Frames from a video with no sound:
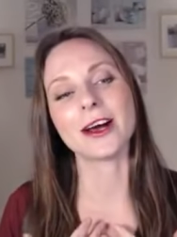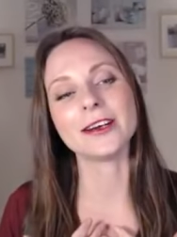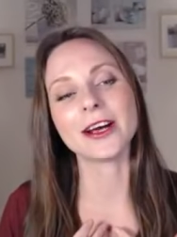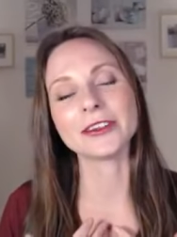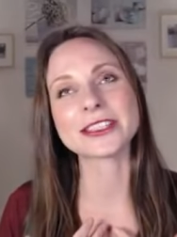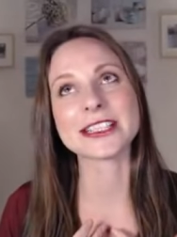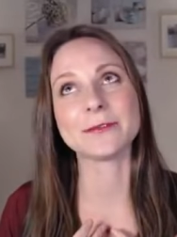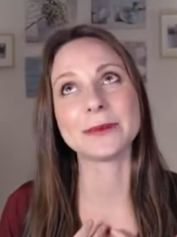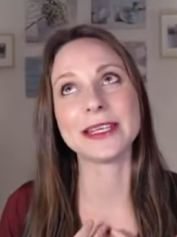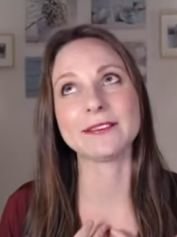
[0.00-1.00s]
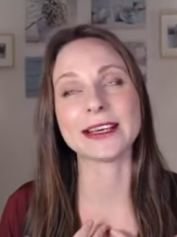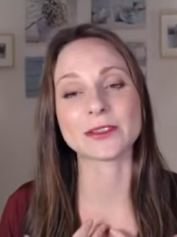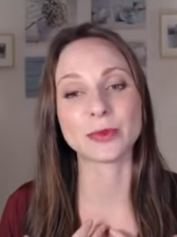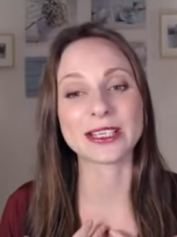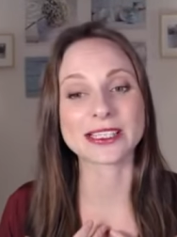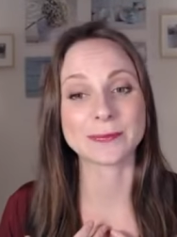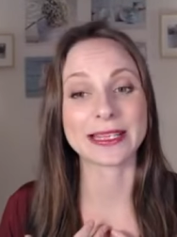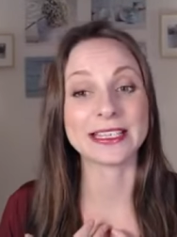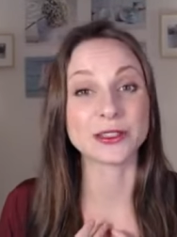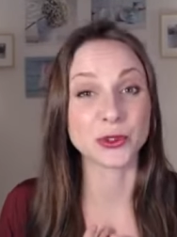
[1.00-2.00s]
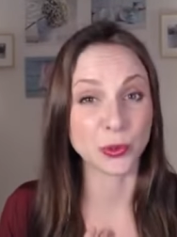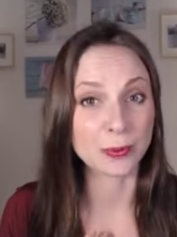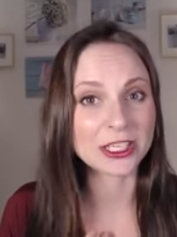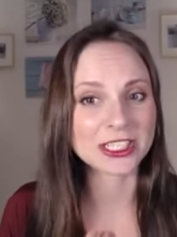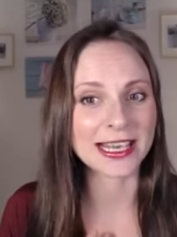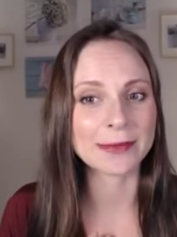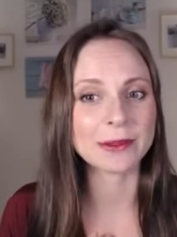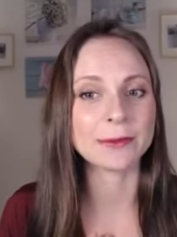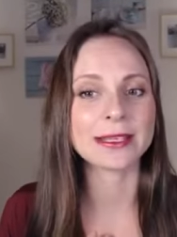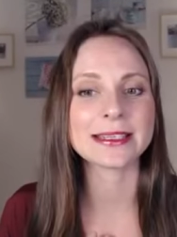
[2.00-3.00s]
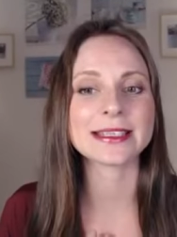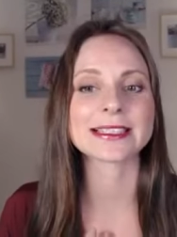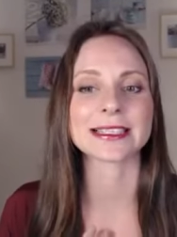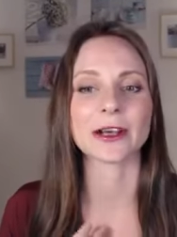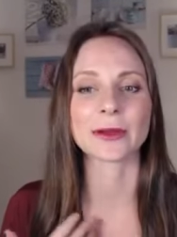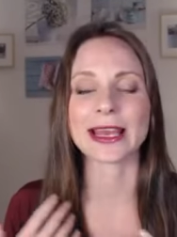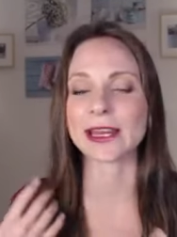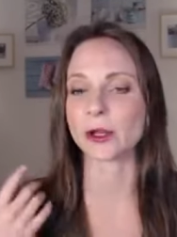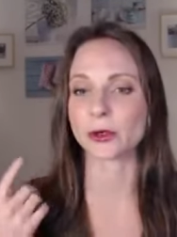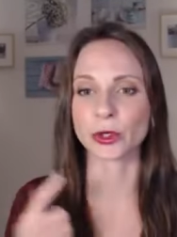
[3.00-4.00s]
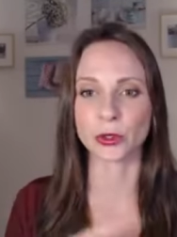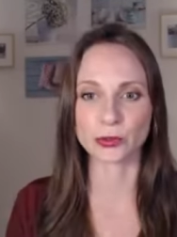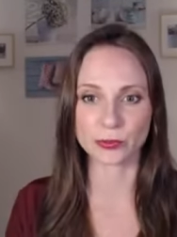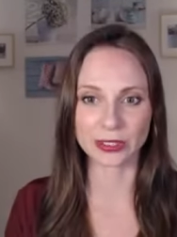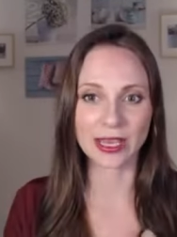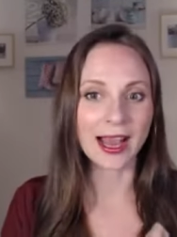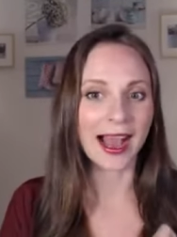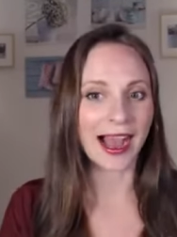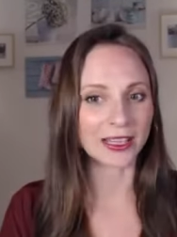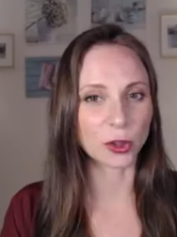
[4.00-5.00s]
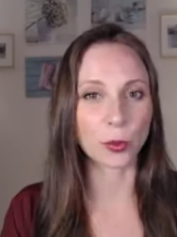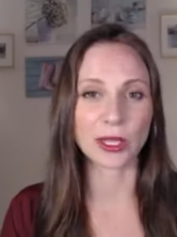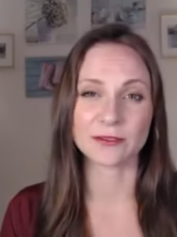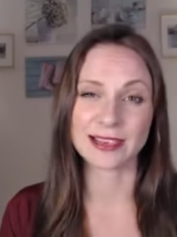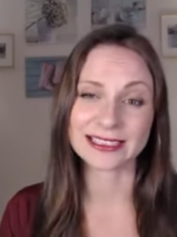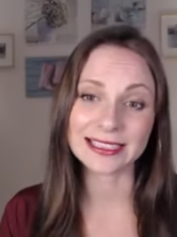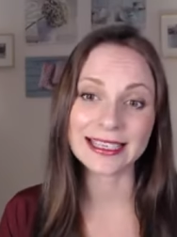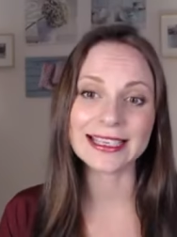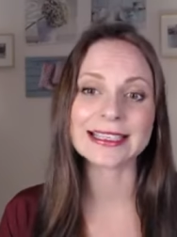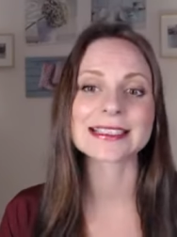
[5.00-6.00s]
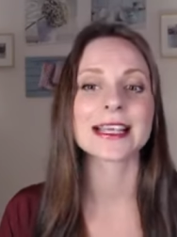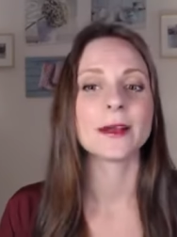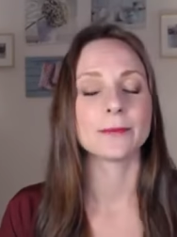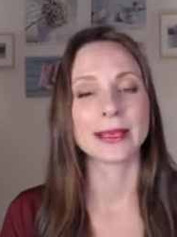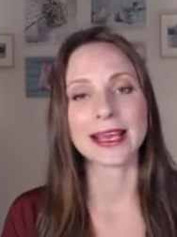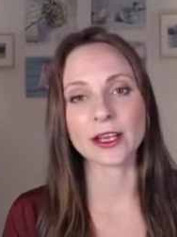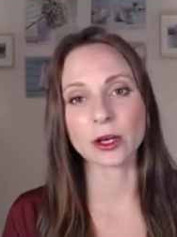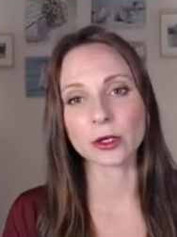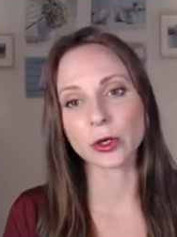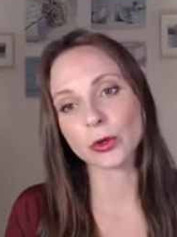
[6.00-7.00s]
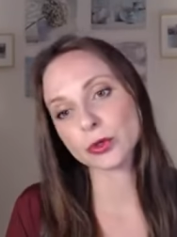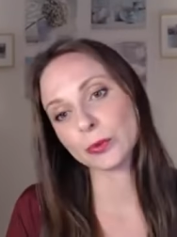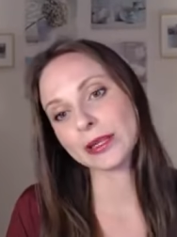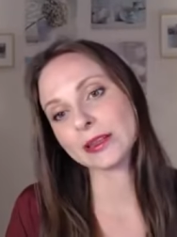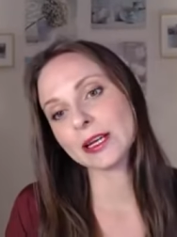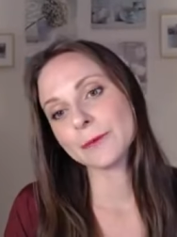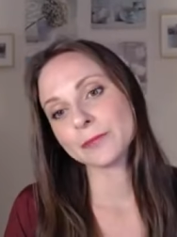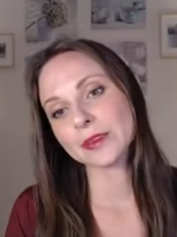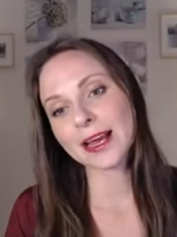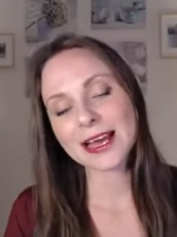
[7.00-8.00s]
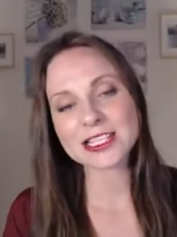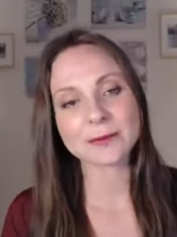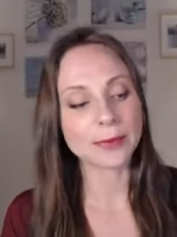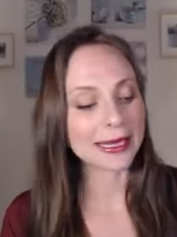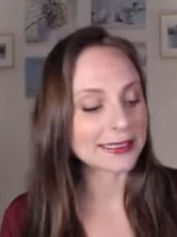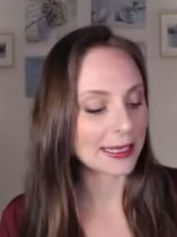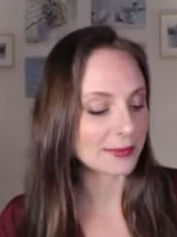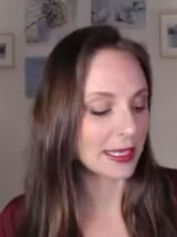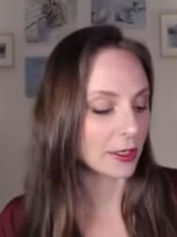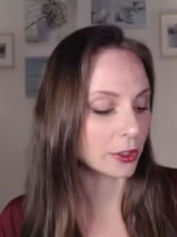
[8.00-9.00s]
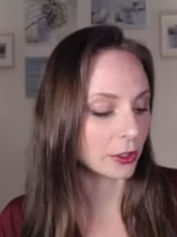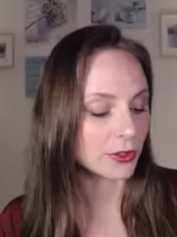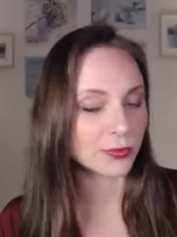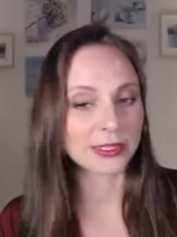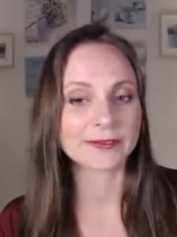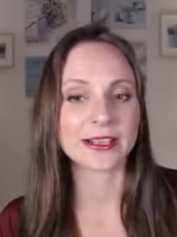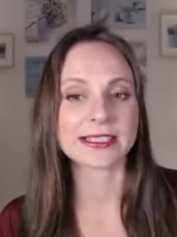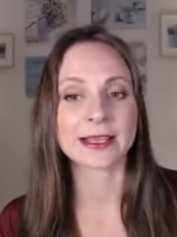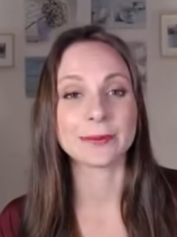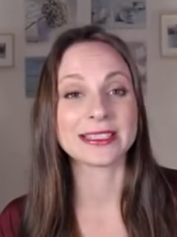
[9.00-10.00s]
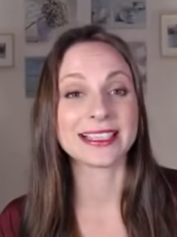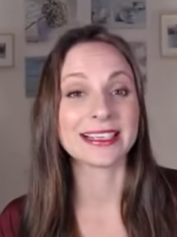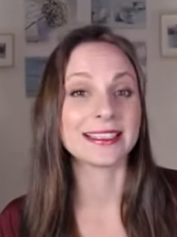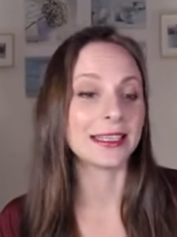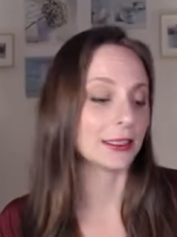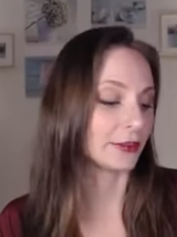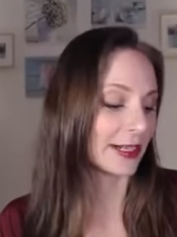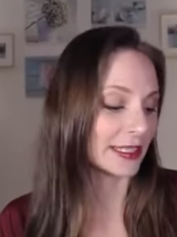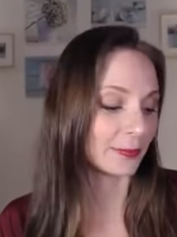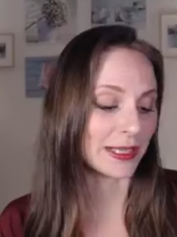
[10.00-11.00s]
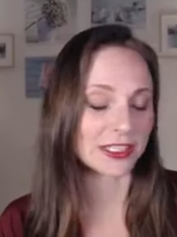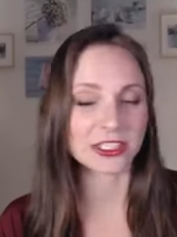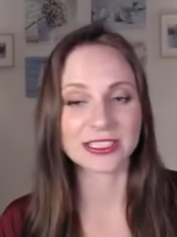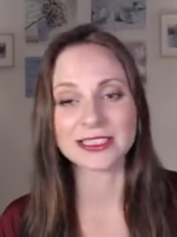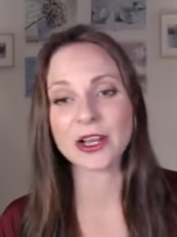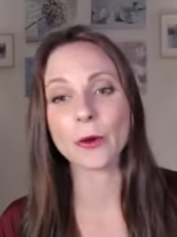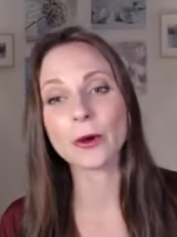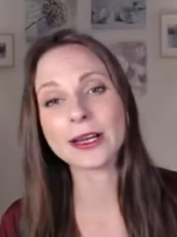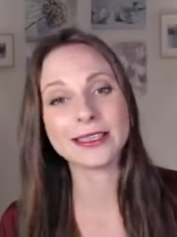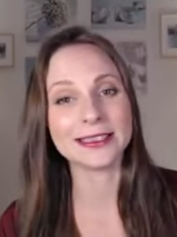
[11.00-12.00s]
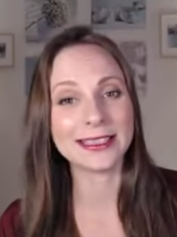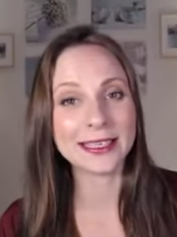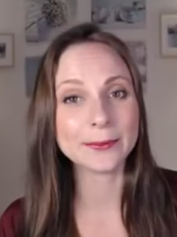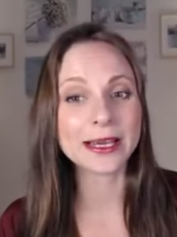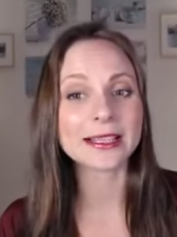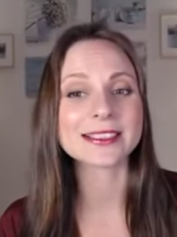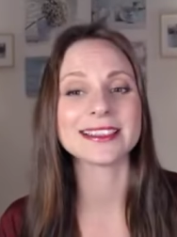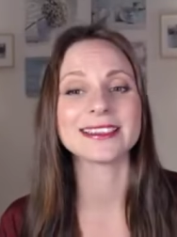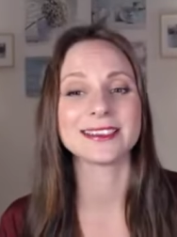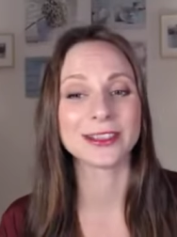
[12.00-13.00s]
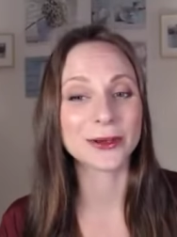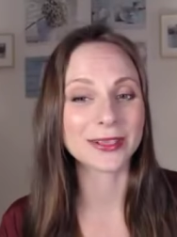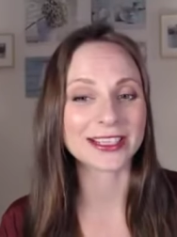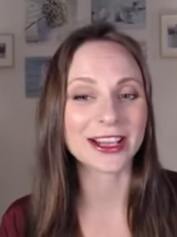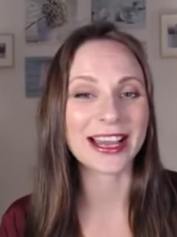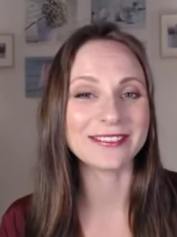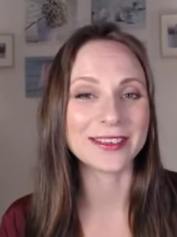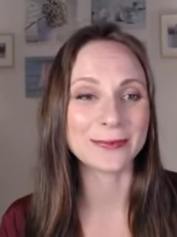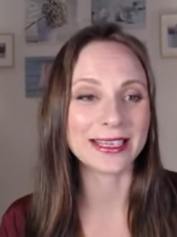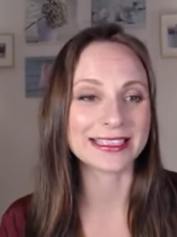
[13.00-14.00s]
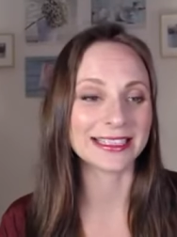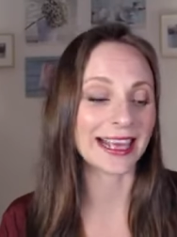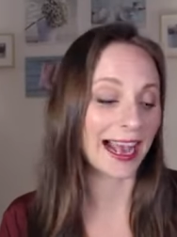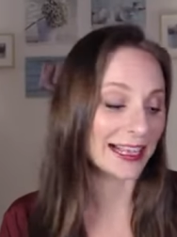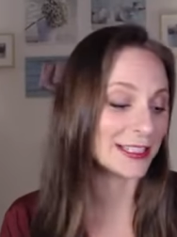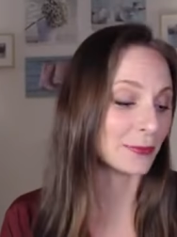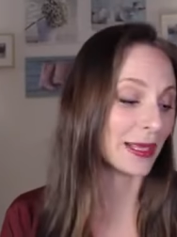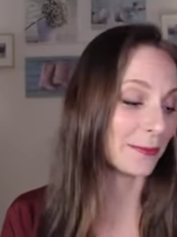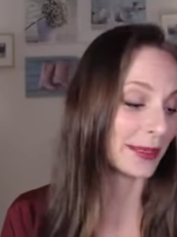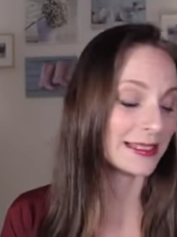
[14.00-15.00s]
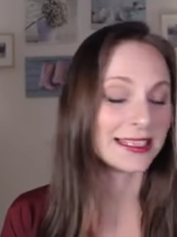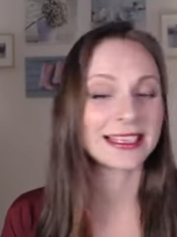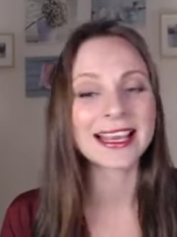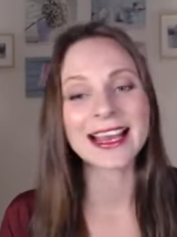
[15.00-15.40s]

honestly believe that we are spending too much time in meetings, now getting on calls with unqualified leads, getting on calls with, actually many times getting on calls when things can be done in direct messaging or in email. No, not every meeting has to be a meeting.